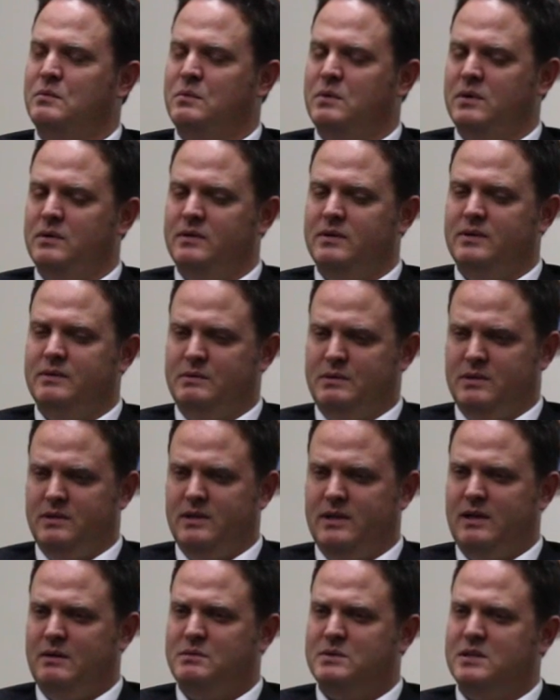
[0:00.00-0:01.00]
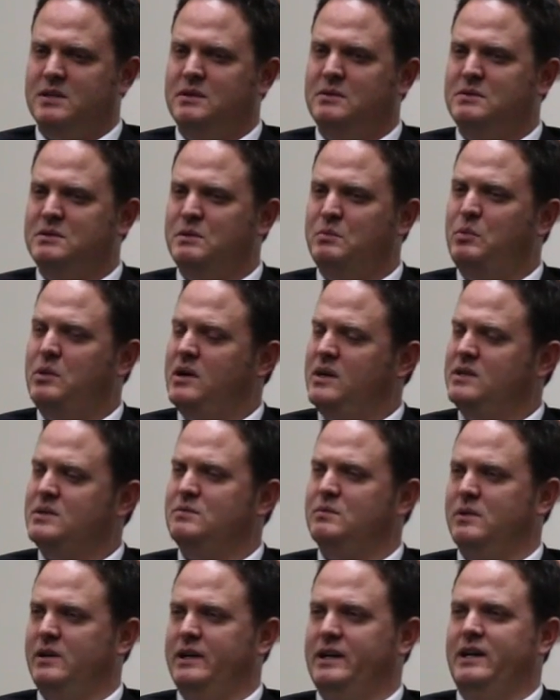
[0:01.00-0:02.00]
Well, I was a little
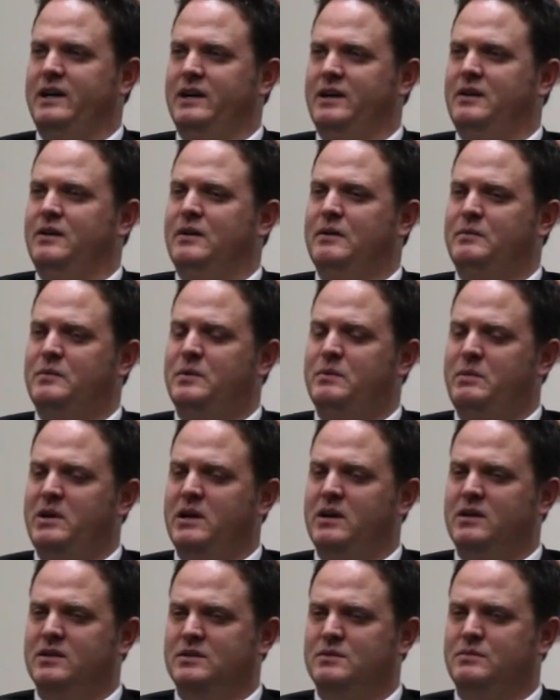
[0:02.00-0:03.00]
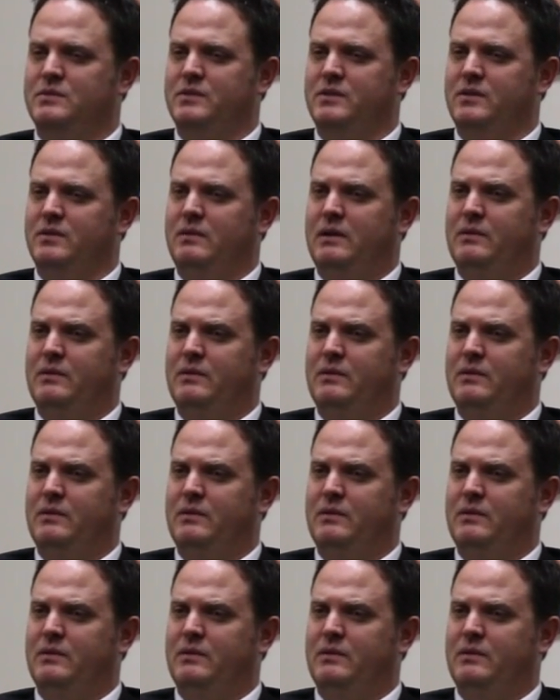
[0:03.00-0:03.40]
surprised when I got here, to be honest with you.